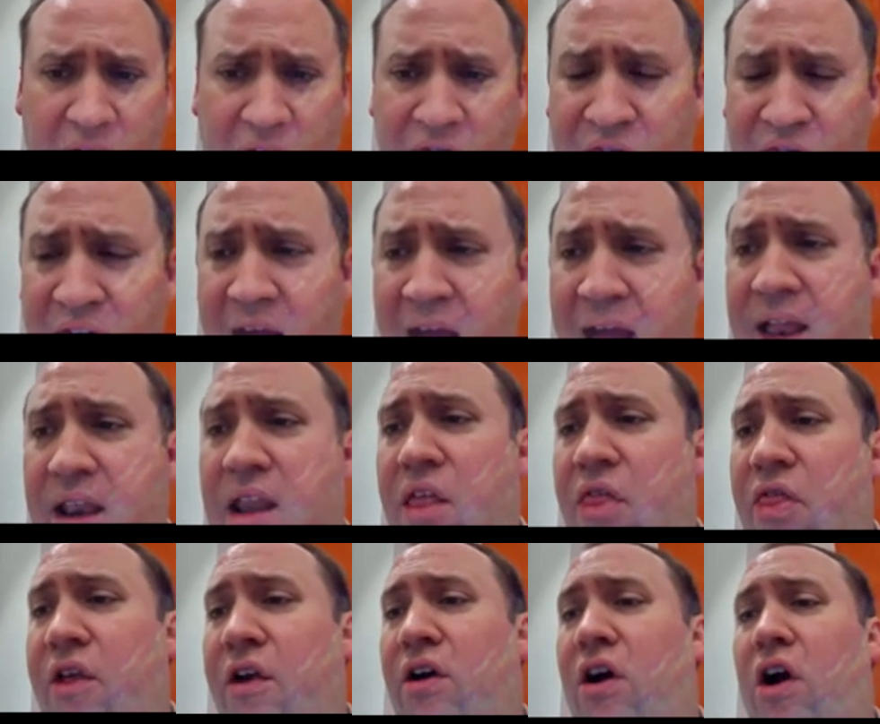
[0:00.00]
that
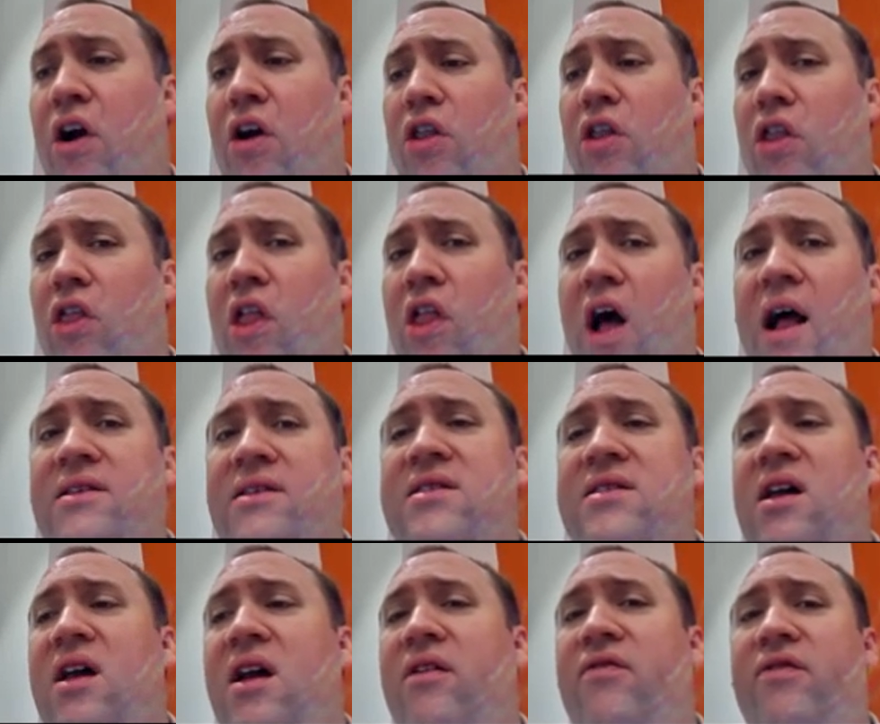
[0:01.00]
there are lots
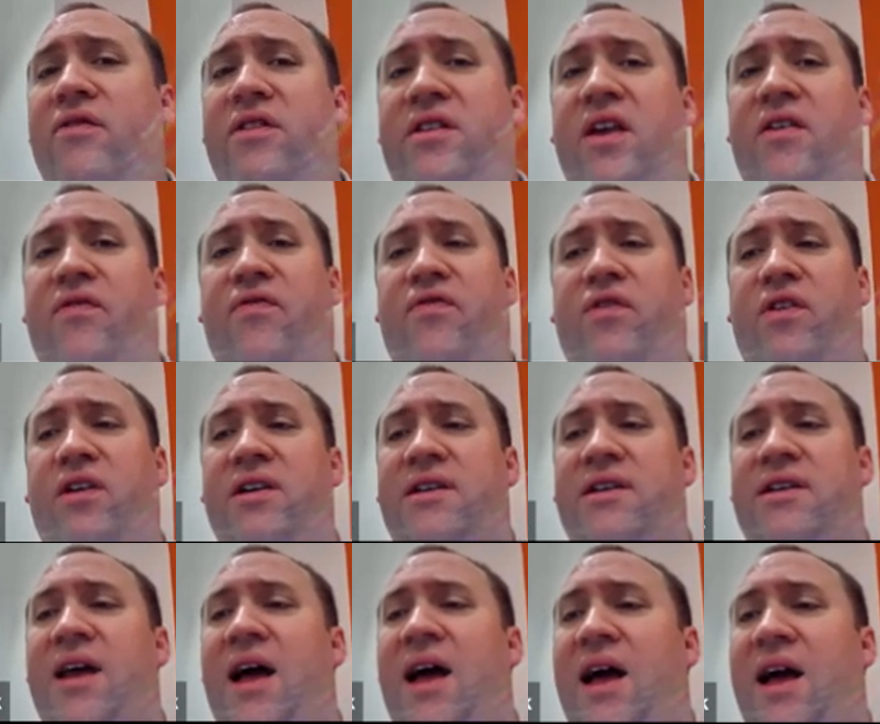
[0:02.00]
of different
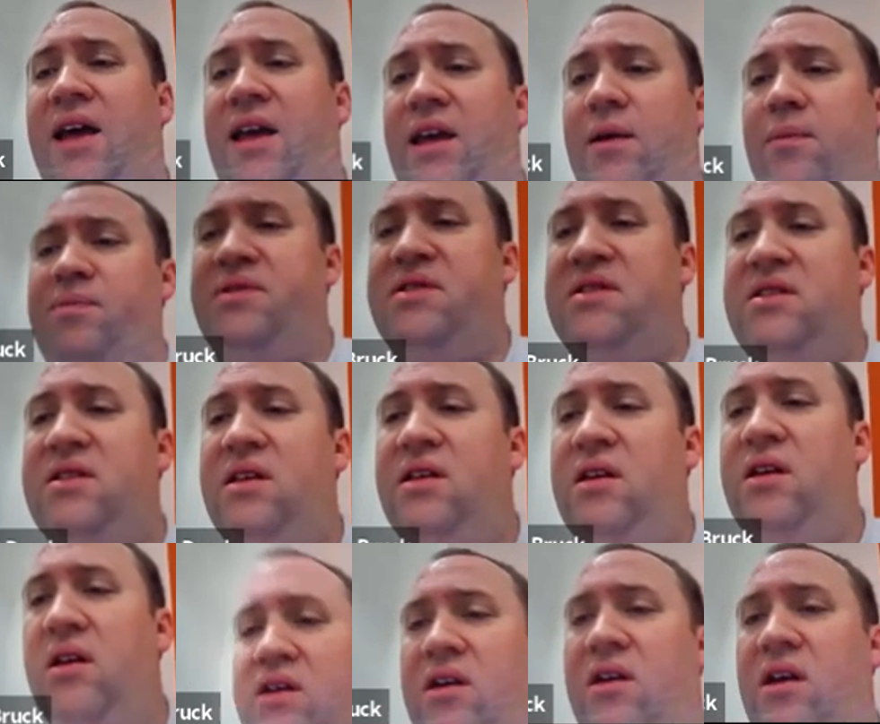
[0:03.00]
types
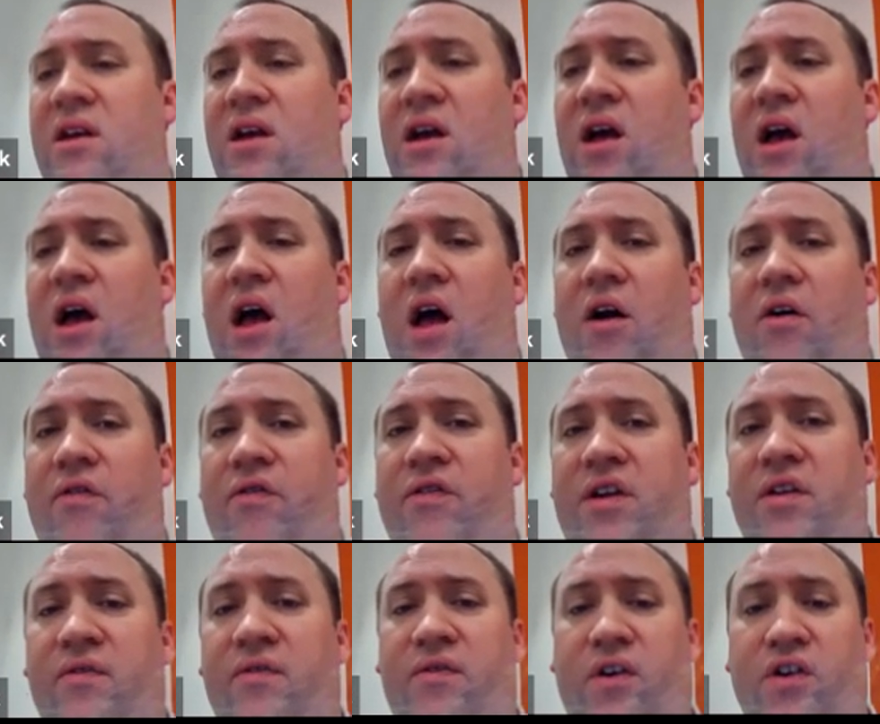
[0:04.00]
of
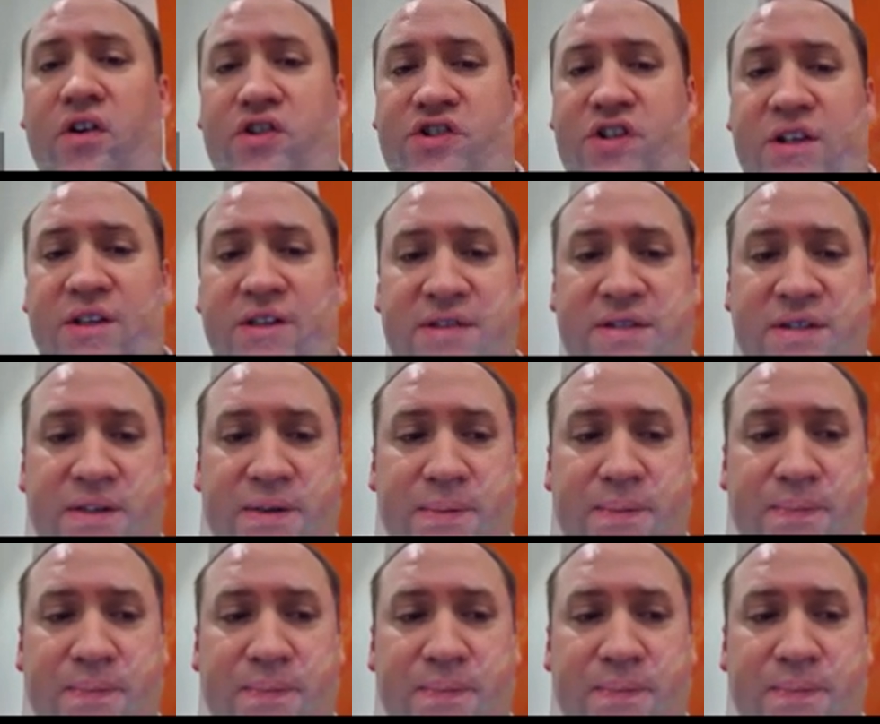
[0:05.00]
conversions.